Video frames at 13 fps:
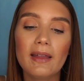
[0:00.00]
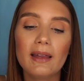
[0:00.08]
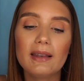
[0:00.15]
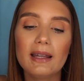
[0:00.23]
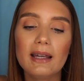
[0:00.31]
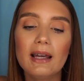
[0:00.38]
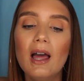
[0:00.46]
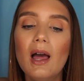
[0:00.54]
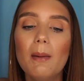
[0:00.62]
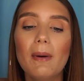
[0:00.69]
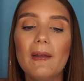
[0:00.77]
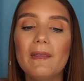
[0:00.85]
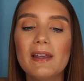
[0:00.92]
lately,
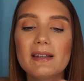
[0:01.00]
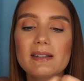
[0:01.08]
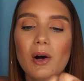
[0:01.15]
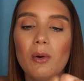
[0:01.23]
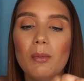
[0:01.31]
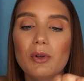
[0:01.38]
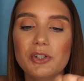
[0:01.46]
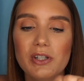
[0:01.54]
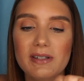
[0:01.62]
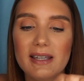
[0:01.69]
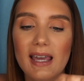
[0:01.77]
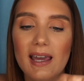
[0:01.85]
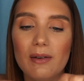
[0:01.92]
but this almost
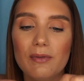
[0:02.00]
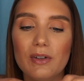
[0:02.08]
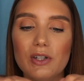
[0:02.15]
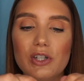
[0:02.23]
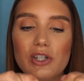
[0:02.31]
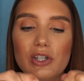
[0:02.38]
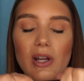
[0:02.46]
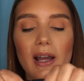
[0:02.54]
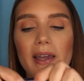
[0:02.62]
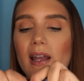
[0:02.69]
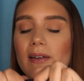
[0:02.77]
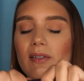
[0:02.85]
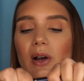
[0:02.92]
just gave, I
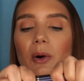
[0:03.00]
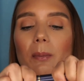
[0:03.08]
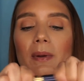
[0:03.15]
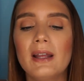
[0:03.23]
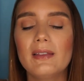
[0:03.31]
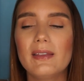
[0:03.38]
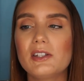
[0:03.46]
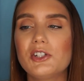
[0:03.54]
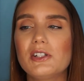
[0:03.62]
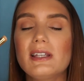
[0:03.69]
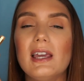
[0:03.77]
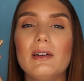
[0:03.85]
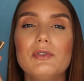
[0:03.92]
can't even open it, this
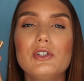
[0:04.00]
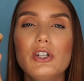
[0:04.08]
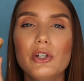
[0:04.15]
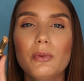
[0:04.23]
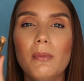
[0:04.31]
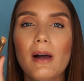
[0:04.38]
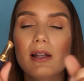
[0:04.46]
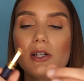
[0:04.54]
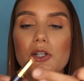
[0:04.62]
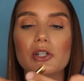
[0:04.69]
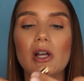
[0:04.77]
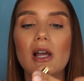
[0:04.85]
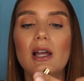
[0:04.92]
just gave too
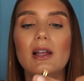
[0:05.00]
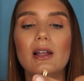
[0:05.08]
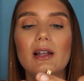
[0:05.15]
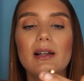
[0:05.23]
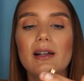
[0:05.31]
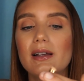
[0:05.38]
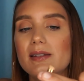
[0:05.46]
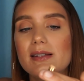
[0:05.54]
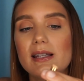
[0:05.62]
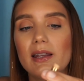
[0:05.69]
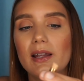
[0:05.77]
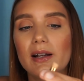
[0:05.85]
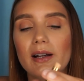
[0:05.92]
much
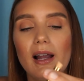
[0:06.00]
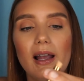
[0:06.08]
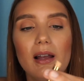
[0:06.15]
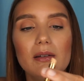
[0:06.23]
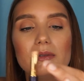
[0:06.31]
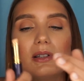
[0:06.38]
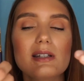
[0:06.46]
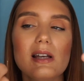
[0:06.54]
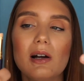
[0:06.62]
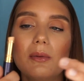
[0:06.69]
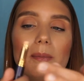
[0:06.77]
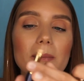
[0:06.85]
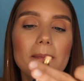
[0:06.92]
concealer.
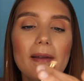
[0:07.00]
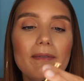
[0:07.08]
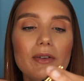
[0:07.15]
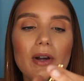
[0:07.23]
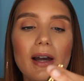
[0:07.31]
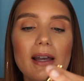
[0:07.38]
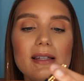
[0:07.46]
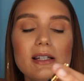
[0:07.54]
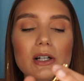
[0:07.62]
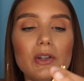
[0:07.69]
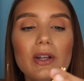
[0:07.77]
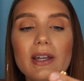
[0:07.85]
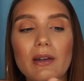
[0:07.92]
So if you guys
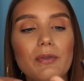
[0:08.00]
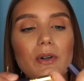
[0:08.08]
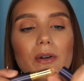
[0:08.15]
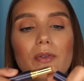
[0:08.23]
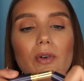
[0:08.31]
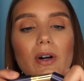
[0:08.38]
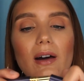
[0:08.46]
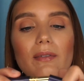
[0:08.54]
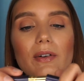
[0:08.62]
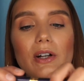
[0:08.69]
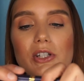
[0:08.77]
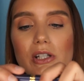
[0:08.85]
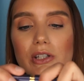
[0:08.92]
are looking for a full
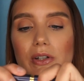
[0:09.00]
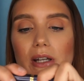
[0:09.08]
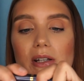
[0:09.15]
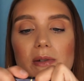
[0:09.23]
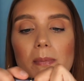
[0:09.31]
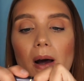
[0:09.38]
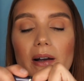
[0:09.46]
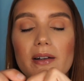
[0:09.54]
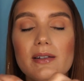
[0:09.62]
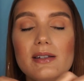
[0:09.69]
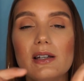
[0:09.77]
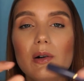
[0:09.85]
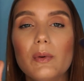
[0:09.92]
coverage and you need a spot
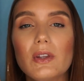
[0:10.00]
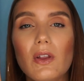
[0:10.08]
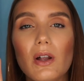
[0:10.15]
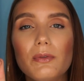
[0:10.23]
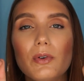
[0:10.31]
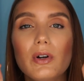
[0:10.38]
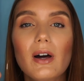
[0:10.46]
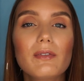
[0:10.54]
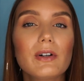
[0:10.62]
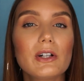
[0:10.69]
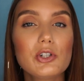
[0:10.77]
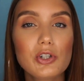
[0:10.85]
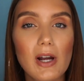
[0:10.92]
conceal with a lot of full
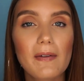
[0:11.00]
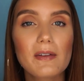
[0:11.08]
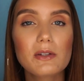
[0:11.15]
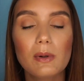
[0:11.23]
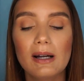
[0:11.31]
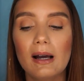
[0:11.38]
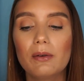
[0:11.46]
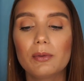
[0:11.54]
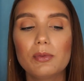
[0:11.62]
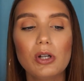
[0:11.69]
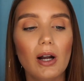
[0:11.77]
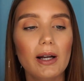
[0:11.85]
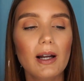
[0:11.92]
coverage, try this one out from
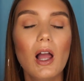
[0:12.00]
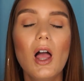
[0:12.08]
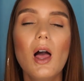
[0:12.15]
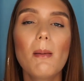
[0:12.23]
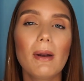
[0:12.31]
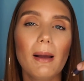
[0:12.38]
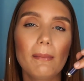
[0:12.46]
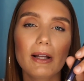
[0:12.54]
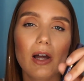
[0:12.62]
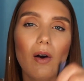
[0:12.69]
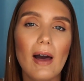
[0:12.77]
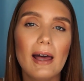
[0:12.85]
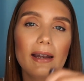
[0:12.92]
Tarte. But I'm going to
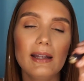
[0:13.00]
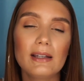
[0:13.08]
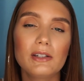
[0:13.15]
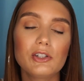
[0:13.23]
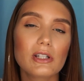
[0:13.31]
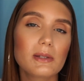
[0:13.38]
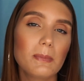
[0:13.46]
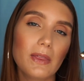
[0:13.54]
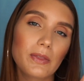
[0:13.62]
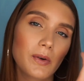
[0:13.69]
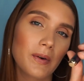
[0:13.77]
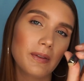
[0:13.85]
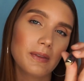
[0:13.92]
go ahead and just be
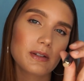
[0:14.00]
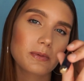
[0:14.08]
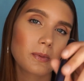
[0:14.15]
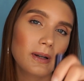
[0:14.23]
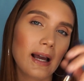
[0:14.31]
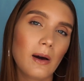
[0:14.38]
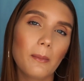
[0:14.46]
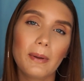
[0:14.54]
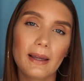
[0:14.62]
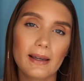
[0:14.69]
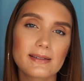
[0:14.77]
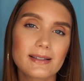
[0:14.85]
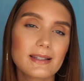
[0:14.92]
throwing this one out
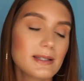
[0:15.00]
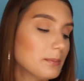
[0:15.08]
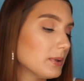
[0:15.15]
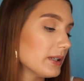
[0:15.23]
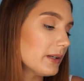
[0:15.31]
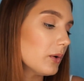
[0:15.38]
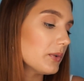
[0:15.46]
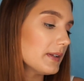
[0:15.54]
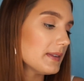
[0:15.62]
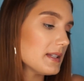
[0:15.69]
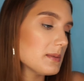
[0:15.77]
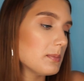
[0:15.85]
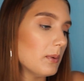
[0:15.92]
because it's pretty old at
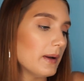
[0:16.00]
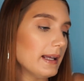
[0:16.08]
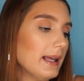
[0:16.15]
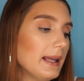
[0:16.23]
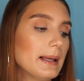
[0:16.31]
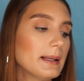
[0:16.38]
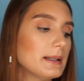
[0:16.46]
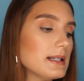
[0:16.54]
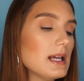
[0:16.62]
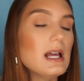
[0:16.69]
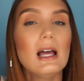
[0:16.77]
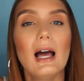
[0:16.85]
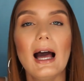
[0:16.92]
this point and
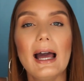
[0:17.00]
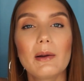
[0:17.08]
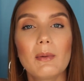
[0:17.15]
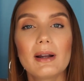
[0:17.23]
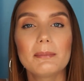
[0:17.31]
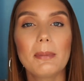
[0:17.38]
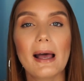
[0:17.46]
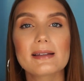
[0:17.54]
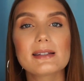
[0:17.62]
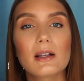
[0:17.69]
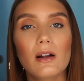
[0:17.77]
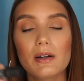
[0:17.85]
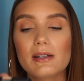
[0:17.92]
I don't want to pass
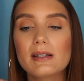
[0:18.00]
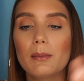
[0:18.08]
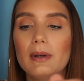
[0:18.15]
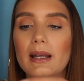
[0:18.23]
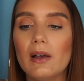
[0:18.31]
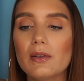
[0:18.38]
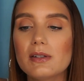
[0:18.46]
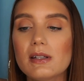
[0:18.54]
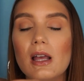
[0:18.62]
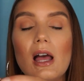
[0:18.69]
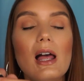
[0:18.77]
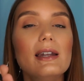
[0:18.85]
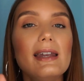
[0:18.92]
that on to somebody else.
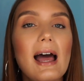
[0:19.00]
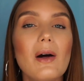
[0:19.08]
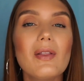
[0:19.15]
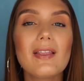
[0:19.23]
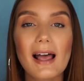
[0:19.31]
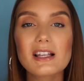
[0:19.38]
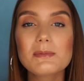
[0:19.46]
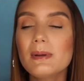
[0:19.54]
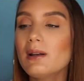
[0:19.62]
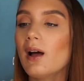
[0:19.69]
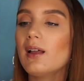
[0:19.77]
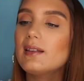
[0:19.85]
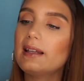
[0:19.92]
Now, last but
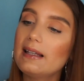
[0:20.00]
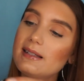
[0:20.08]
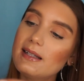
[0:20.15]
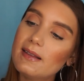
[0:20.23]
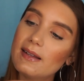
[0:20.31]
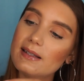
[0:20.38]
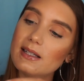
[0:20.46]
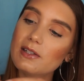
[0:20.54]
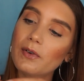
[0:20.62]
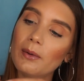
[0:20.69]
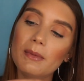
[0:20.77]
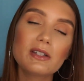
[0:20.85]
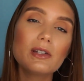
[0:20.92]
not least, this is
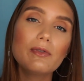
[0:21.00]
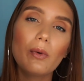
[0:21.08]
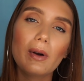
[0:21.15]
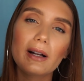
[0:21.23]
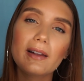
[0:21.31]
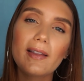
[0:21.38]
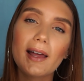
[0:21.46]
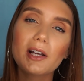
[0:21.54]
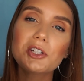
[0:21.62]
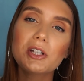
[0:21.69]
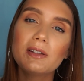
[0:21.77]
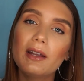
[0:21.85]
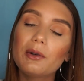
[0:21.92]
from the Sephora
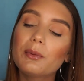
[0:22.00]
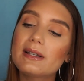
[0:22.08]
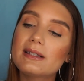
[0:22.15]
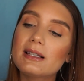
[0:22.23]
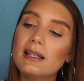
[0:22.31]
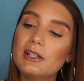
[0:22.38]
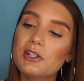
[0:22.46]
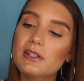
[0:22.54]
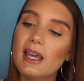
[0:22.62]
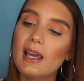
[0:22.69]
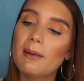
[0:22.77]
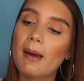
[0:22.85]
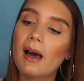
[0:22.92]
collection. They recently just
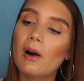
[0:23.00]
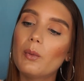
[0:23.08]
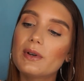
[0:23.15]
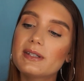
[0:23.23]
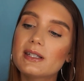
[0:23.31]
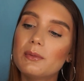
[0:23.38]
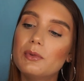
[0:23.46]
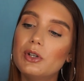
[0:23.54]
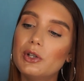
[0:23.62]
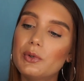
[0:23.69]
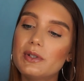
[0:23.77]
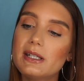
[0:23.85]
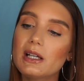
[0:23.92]
came out with some
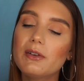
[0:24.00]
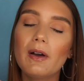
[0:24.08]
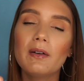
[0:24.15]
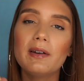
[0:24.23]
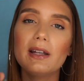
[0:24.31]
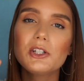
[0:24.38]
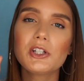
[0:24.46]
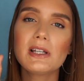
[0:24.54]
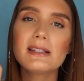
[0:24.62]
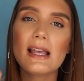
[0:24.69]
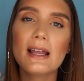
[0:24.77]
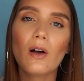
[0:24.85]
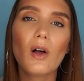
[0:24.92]
new stick foundations
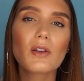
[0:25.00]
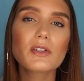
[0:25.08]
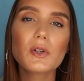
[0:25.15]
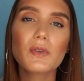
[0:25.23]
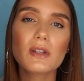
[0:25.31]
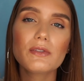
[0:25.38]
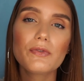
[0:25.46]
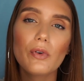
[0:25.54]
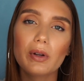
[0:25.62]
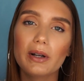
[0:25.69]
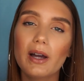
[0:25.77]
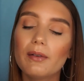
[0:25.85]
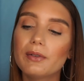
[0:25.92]
and also this
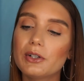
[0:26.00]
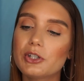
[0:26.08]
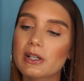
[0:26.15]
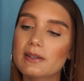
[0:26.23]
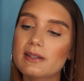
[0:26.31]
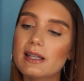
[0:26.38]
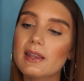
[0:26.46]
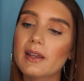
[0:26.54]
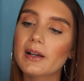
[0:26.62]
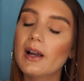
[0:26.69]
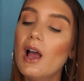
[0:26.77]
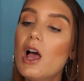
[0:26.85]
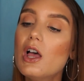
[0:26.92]
fuller coverage
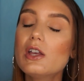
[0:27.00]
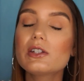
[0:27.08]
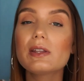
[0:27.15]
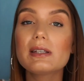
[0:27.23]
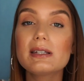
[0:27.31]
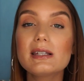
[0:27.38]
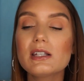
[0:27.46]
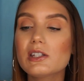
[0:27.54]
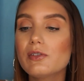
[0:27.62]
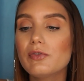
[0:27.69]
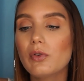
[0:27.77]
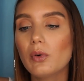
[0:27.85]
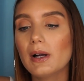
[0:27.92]
concealer. So this is the
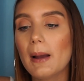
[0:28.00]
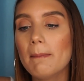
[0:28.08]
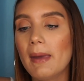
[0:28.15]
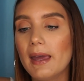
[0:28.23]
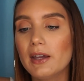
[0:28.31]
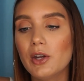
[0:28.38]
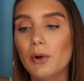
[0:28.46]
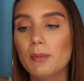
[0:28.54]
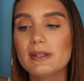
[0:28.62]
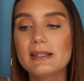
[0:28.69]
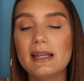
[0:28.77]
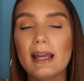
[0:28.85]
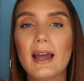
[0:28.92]
Sephora Make No
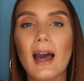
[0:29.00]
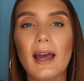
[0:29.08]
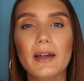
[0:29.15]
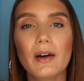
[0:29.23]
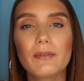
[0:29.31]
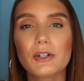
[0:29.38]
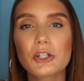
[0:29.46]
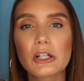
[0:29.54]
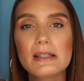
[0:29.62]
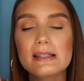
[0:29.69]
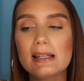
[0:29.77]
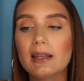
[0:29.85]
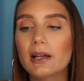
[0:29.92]
Mistake High Coverage
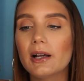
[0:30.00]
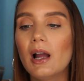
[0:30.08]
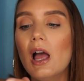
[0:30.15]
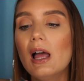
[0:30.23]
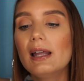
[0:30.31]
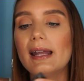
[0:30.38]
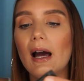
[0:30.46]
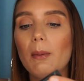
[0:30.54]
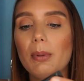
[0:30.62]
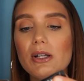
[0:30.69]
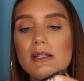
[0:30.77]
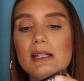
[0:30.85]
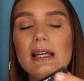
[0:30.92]
Concealer. Now,
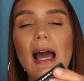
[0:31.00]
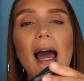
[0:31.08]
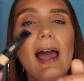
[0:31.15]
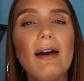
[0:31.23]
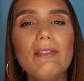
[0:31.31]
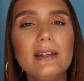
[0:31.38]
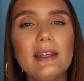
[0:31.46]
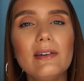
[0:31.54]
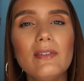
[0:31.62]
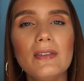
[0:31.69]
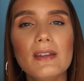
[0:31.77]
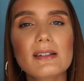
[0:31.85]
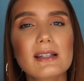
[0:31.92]
personally, I haven't
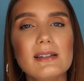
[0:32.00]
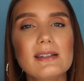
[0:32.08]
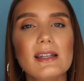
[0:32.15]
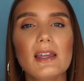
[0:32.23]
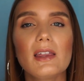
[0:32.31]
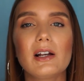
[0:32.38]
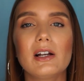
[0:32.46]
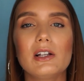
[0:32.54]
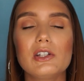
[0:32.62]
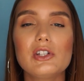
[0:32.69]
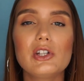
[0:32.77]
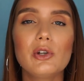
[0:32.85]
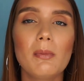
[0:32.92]
given this concealer
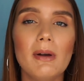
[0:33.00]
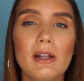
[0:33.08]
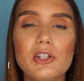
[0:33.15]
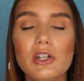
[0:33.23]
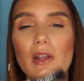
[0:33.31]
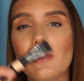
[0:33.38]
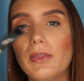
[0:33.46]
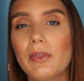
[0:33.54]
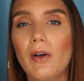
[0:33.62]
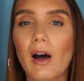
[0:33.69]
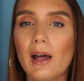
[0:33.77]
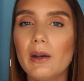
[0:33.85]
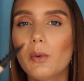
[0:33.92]
too much
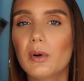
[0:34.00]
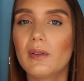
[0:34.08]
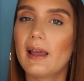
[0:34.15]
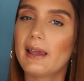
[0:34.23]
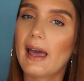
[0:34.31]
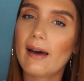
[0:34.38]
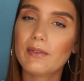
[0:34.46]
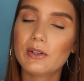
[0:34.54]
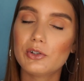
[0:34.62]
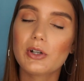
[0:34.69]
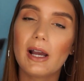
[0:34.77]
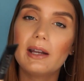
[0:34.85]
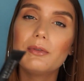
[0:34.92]
thought or like haven't
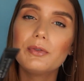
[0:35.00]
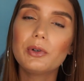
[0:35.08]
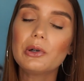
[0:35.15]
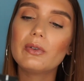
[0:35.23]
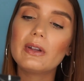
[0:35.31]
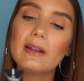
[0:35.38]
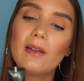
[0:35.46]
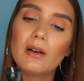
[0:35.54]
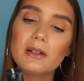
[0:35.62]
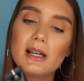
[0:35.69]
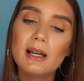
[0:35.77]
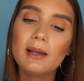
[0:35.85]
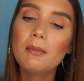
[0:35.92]
tried it for a really long
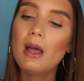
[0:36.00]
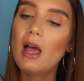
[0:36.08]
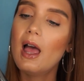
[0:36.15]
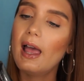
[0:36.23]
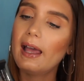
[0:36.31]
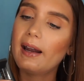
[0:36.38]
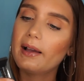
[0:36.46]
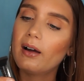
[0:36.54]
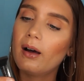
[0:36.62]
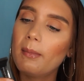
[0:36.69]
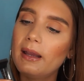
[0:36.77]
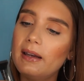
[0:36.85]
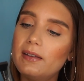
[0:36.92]
time, and I
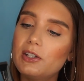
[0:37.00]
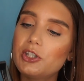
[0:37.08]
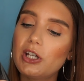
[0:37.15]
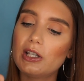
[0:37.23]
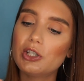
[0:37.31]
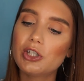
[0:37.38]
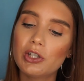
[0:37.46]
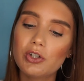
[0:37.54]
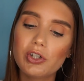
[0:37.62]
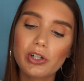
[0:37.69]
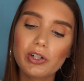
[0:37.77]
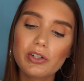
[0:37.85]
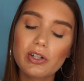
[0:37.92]
got mine in the shade
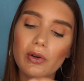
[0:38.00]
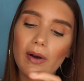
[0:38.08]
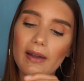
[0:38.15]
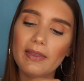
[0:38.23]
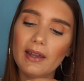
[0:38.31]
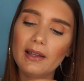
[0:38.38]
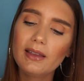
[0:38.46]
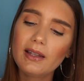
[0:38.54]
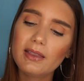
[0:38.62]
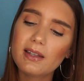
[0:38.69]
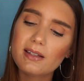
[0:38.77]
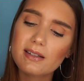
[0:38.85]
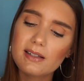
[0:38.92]
Ginger, so I think that